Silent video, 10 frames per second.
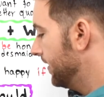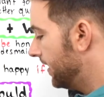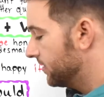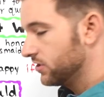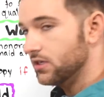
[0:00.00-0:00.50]

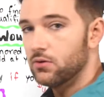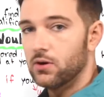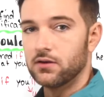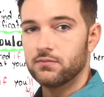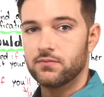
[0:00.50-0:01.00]
and so
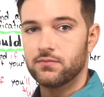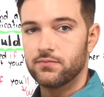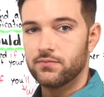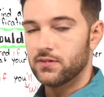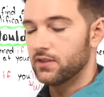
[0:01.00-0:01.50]
on.
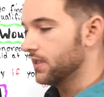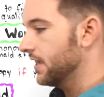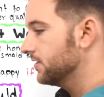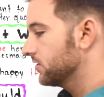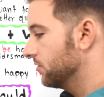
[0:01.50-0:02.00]

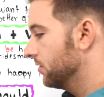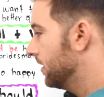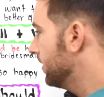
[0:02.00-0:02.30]
Okay, so